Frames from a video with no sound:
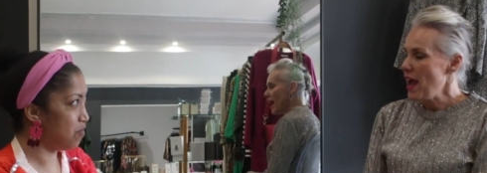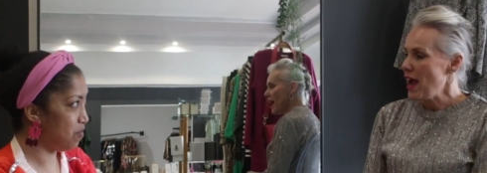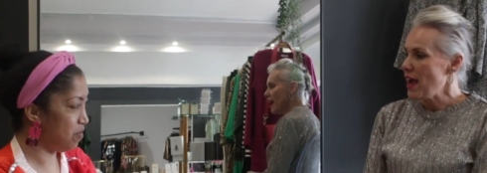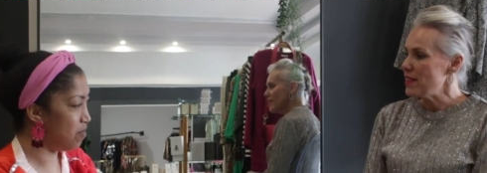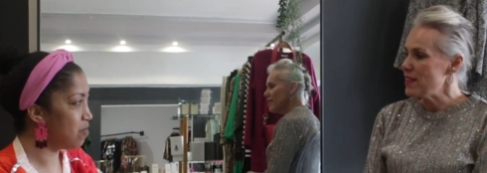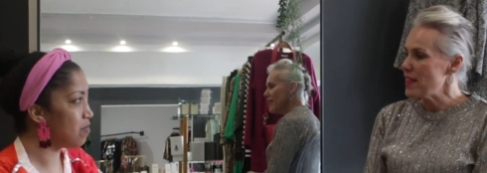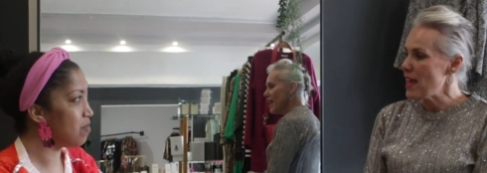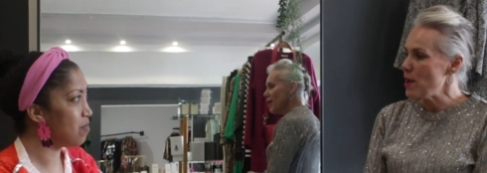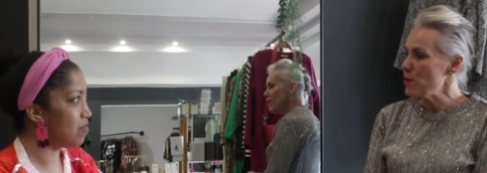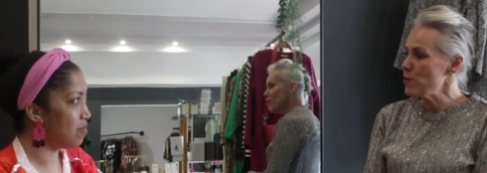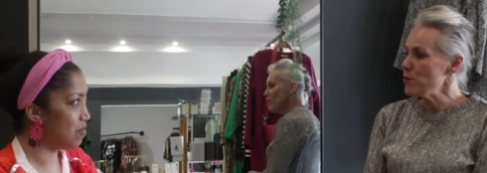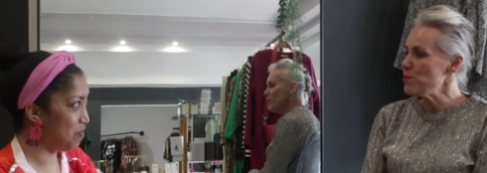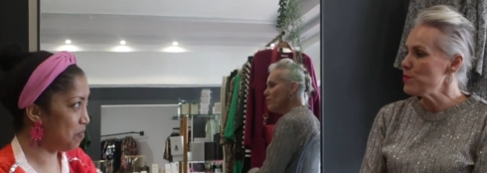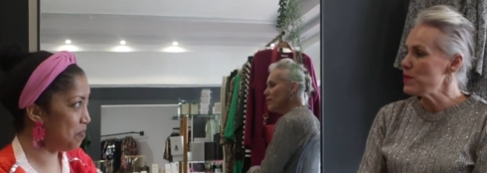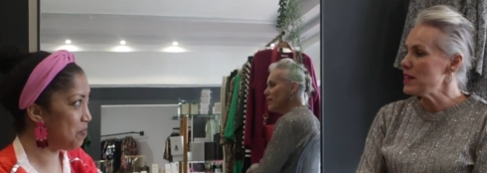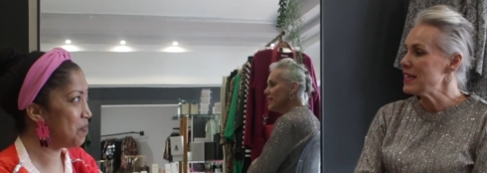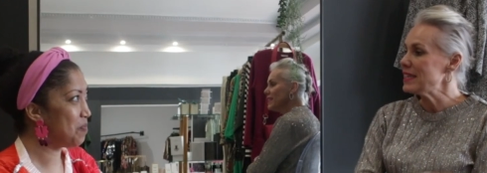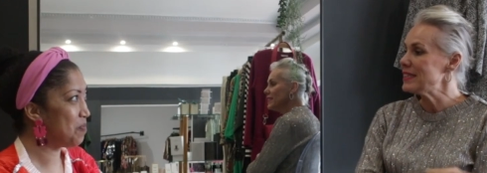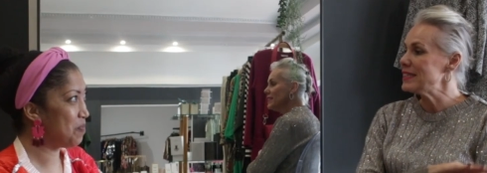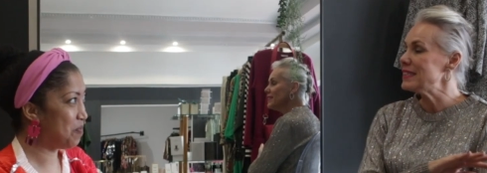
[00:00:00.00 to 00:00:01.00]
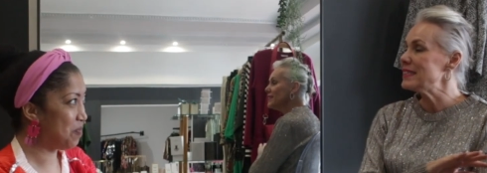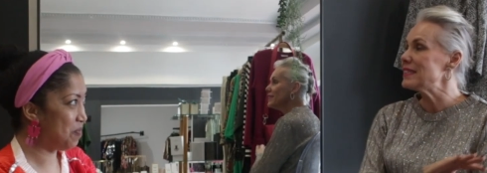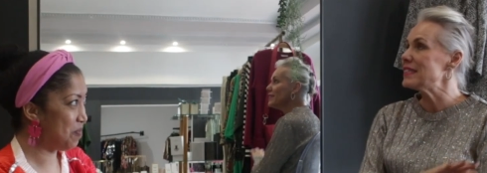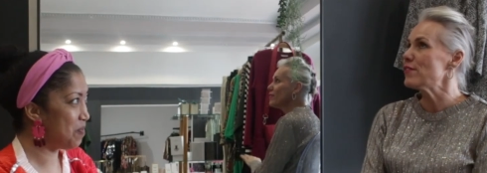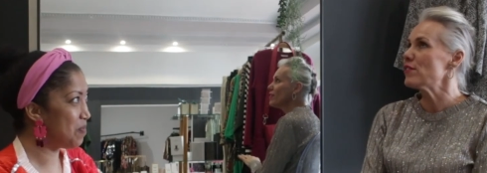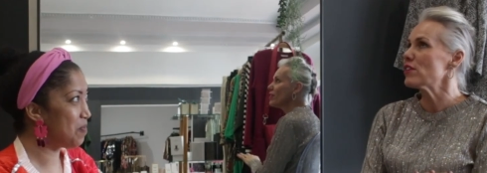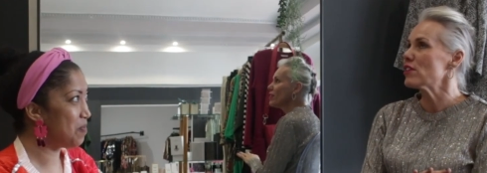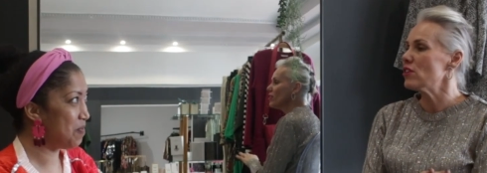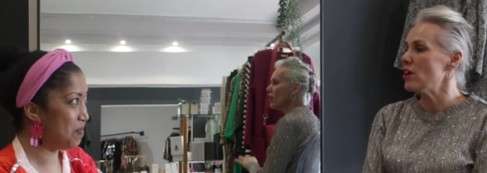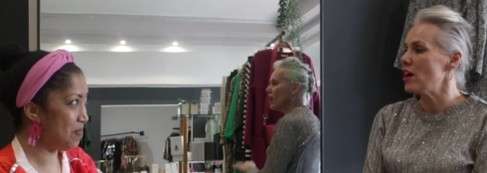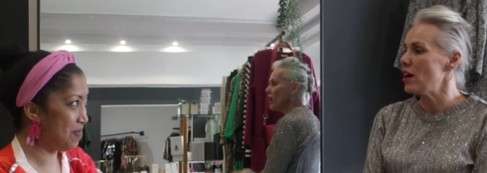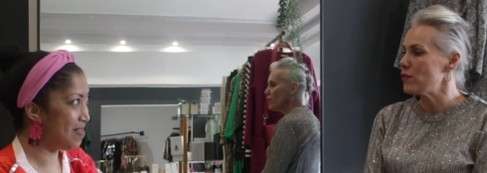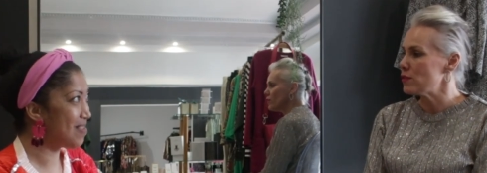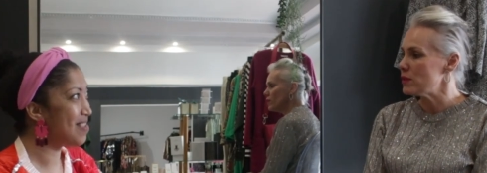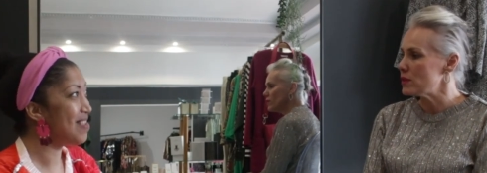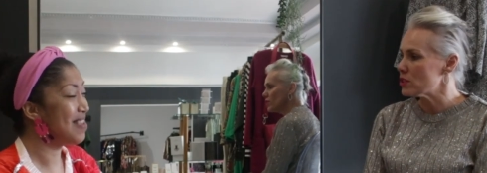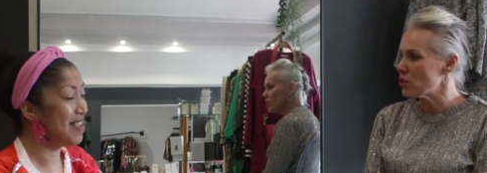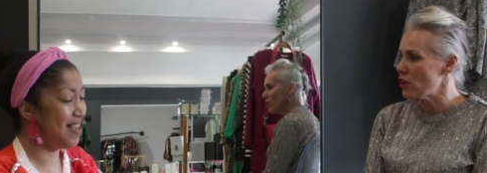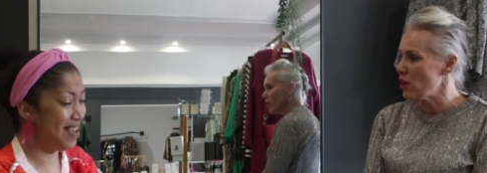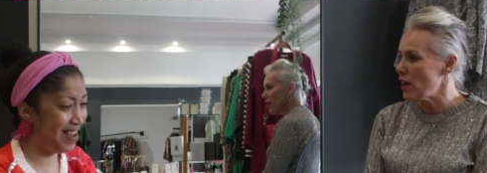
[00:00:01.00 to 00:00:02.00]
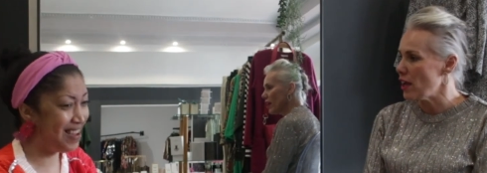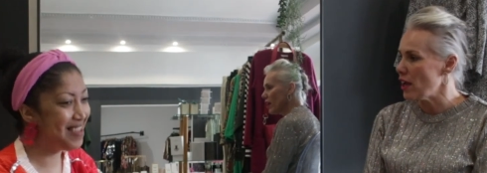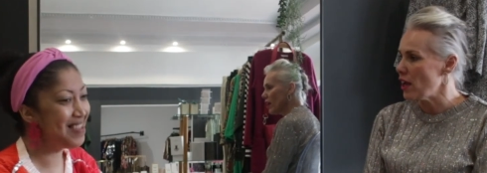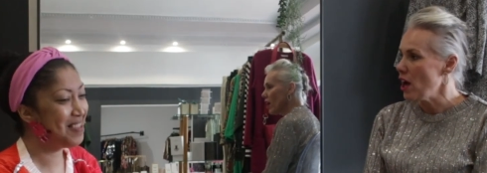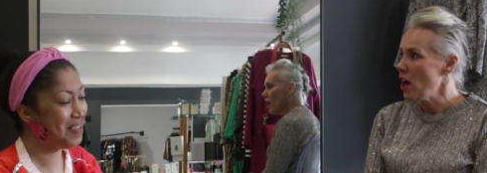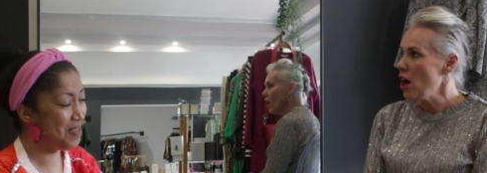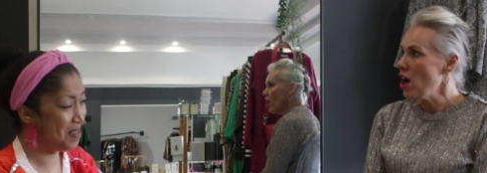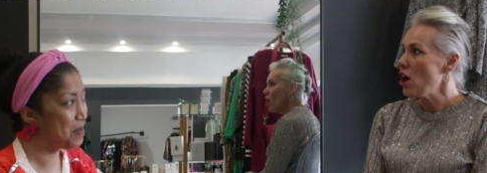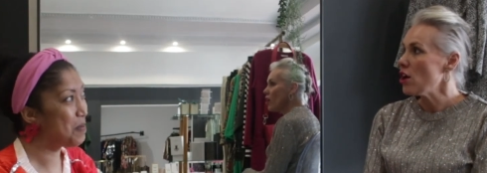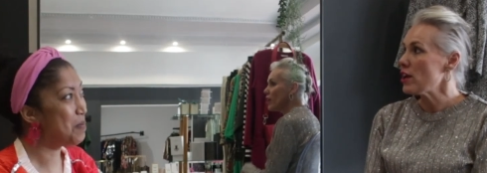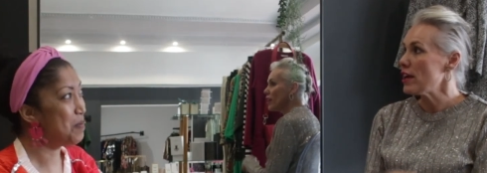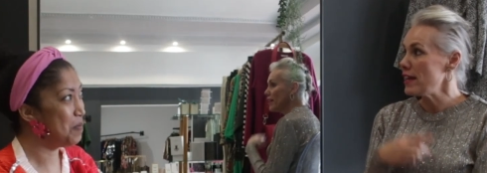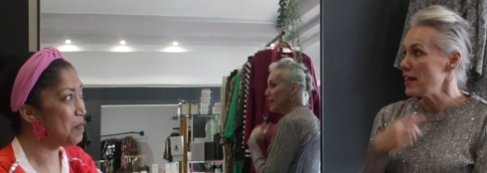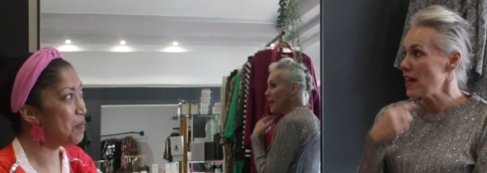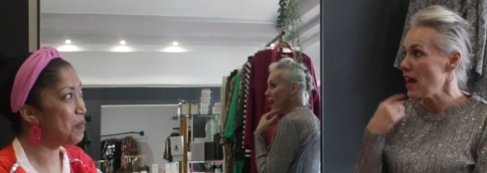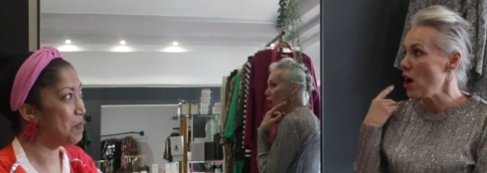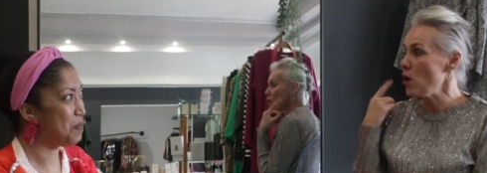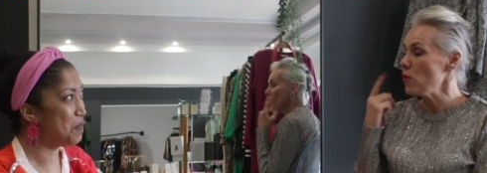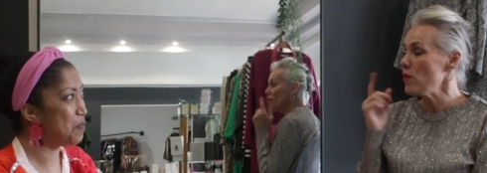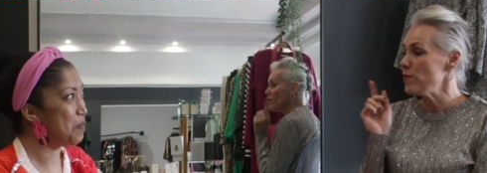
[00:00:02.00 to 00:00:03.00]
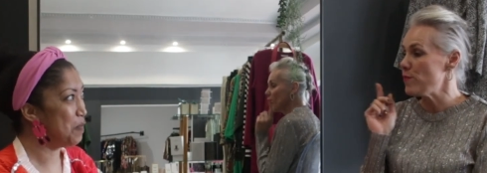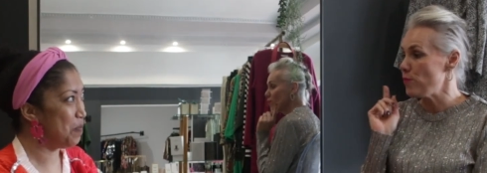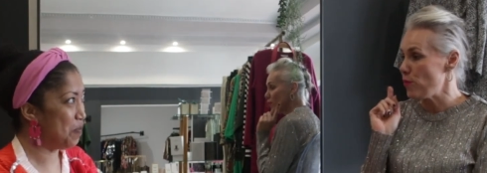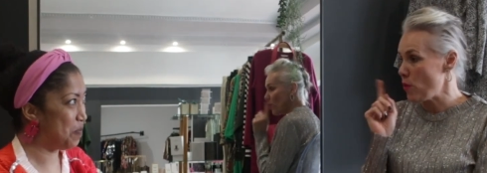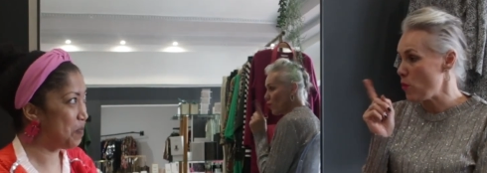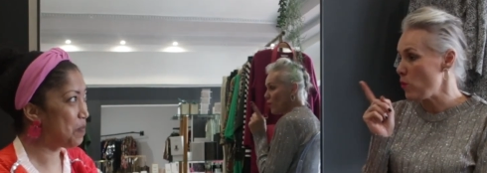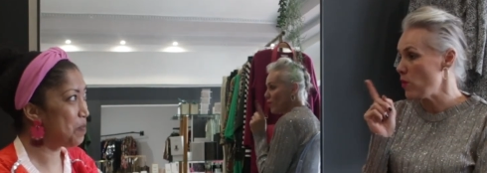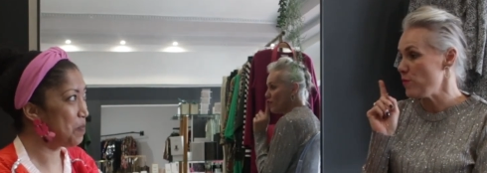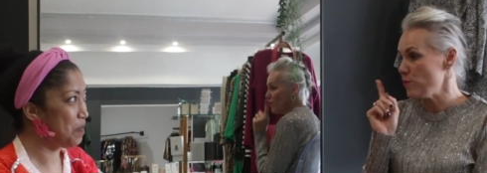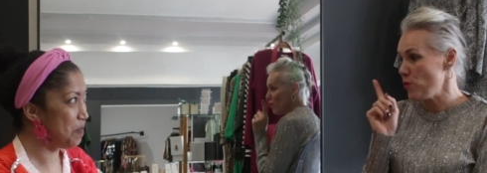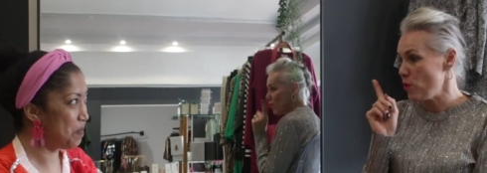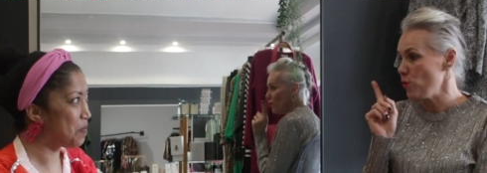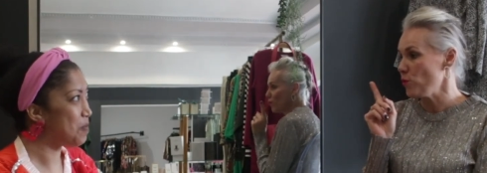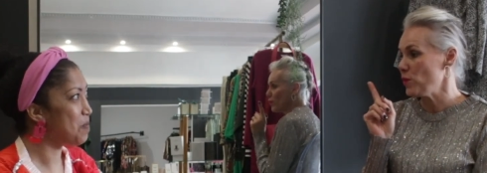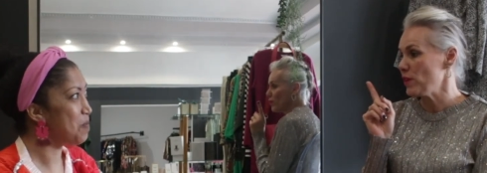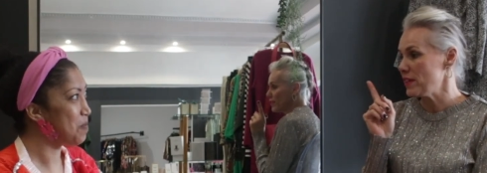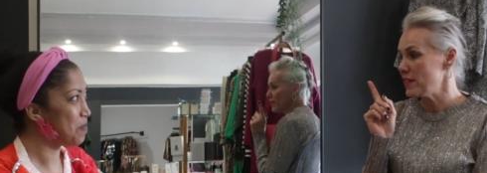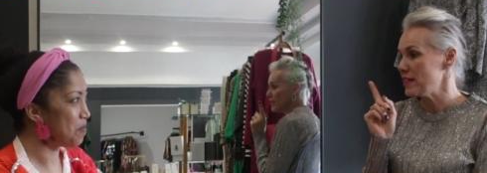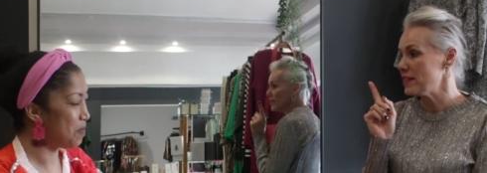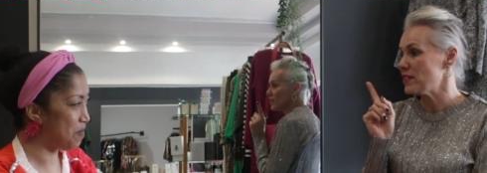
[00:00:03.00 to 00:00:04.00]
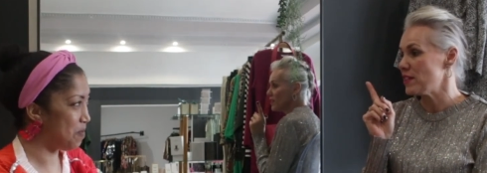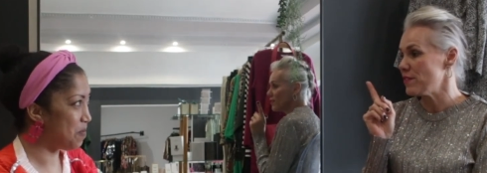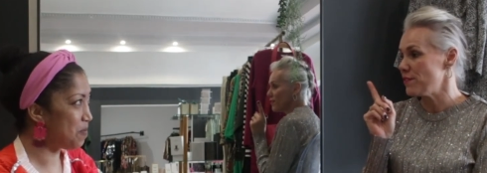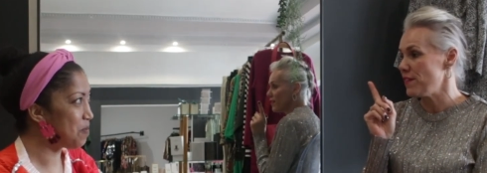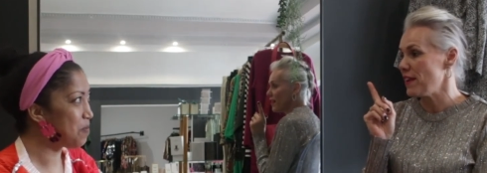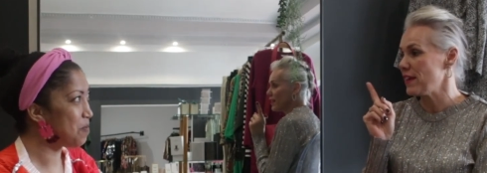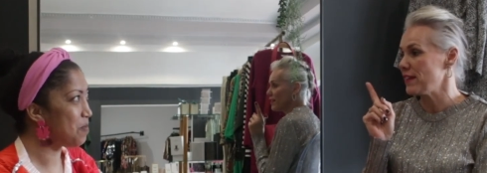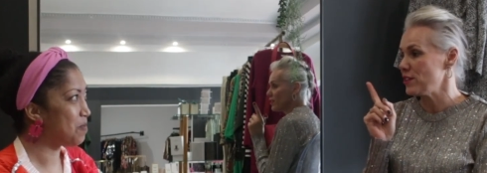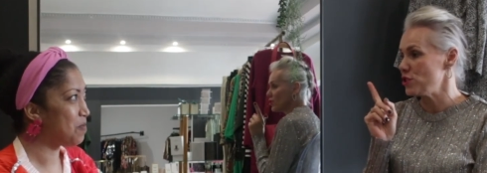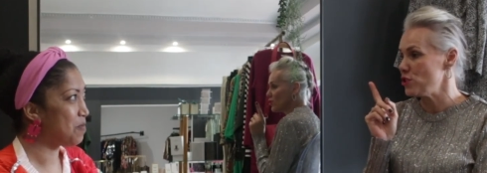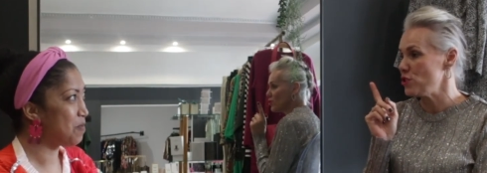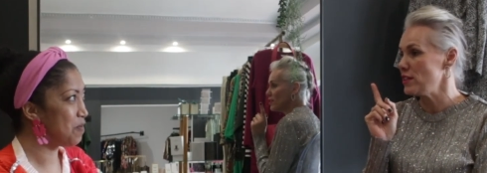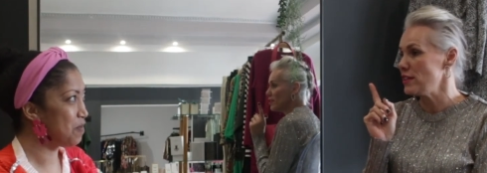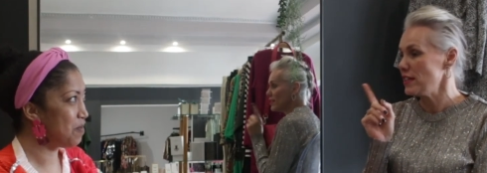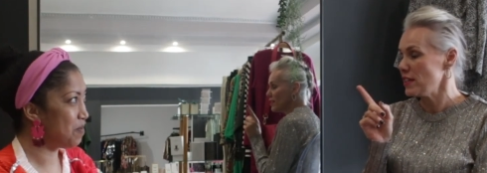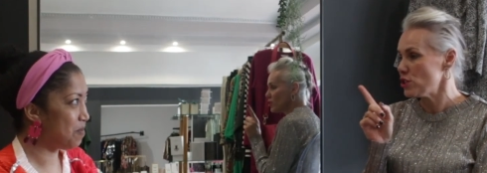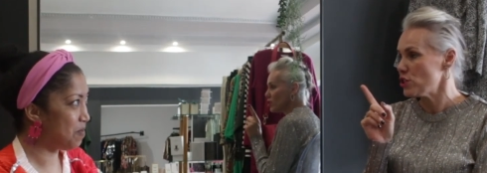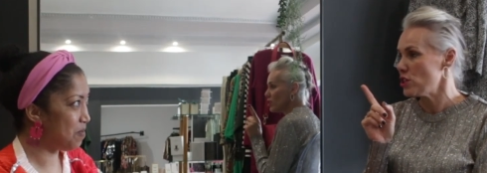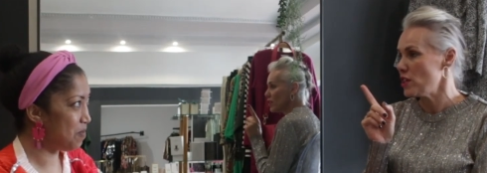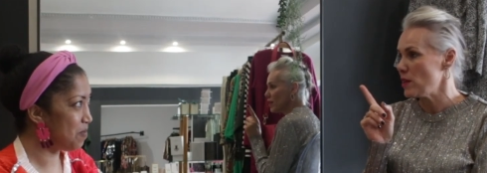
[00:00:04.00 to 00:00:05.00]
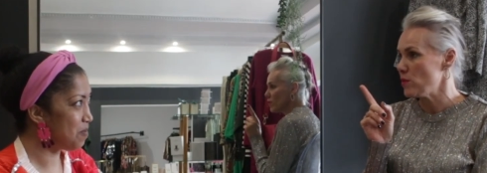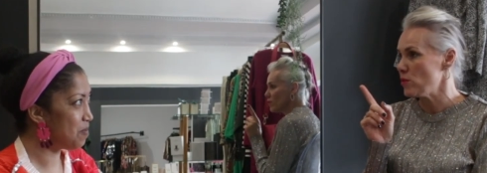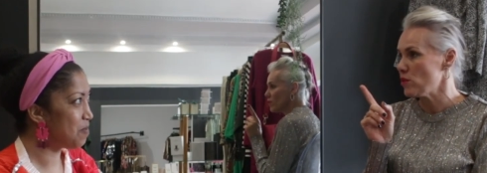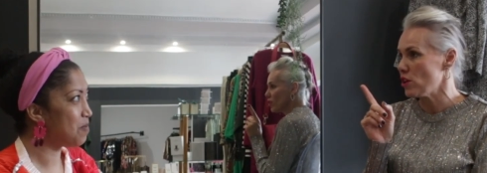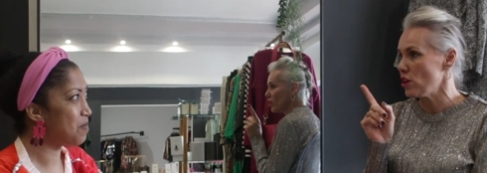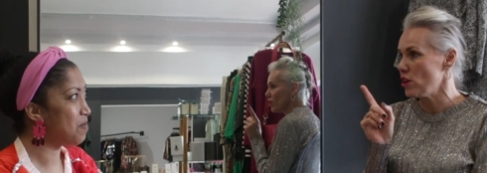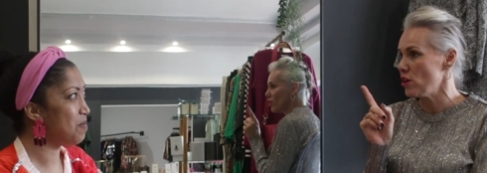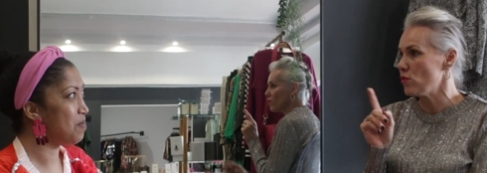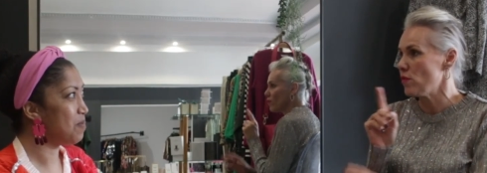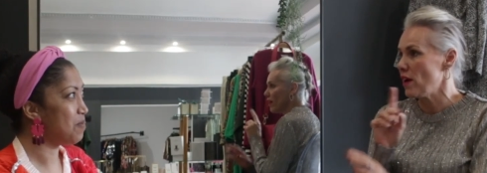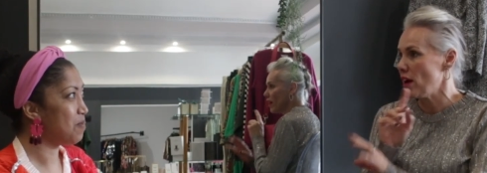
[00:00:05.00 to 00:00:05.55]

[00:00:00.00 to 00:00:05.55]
Speaker 1: And they will be hysterical afterwards going, okay, now we've borne witness to the fact that you literally will go, all